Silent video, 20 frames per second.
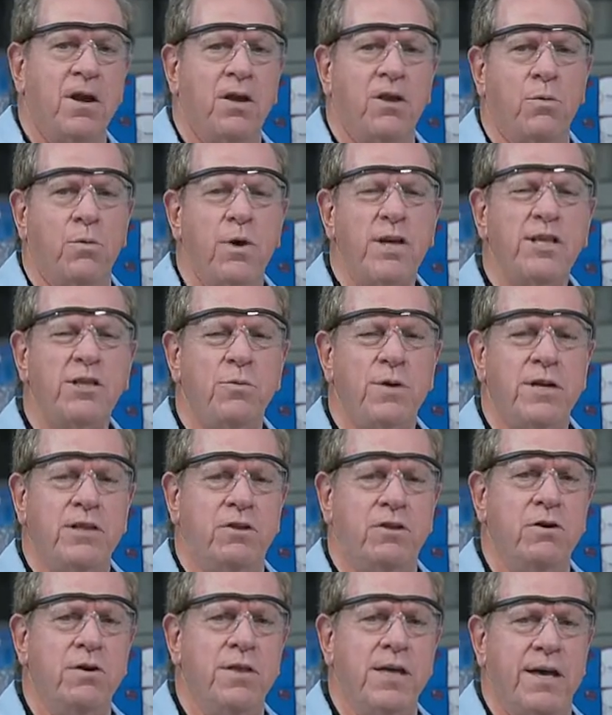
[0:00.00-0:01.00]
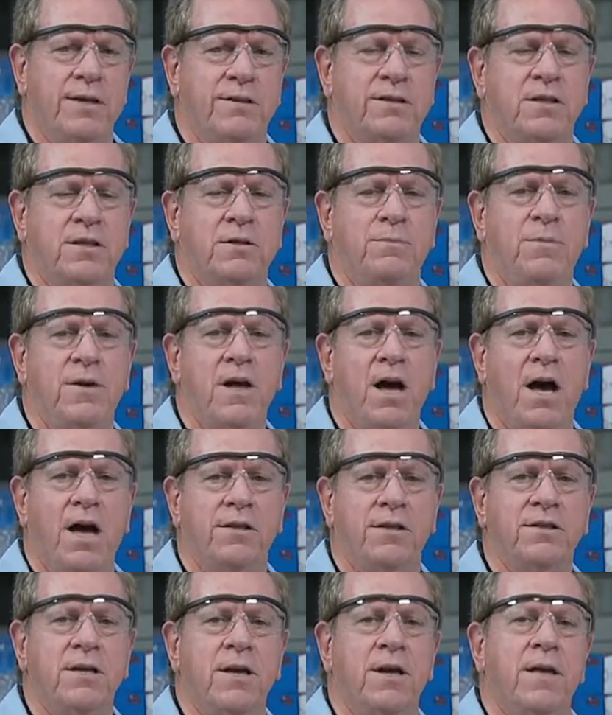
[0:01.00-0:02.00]
The reason we do this is
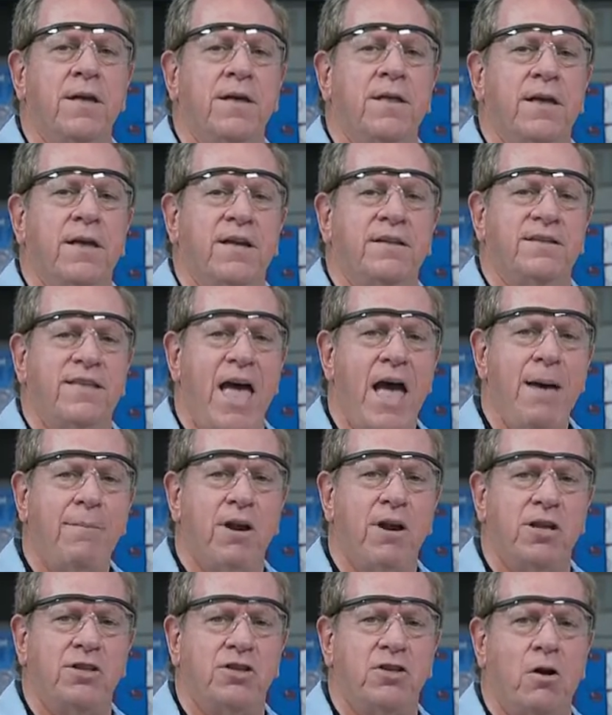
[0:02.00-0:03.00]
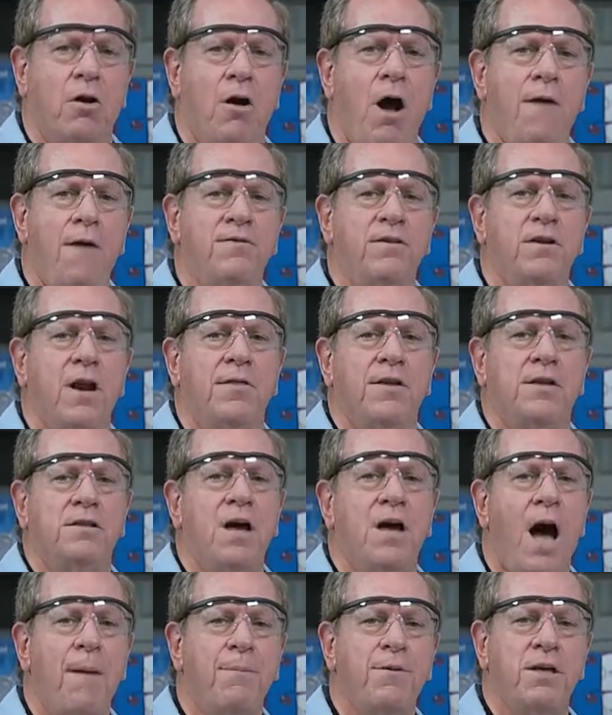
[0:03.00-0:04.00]
because the contaminants are often on the
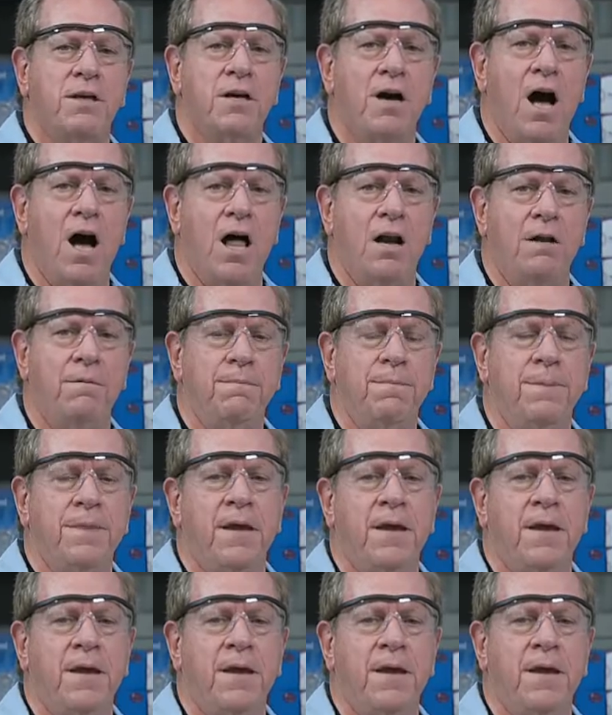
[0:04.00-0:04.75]
top of the column,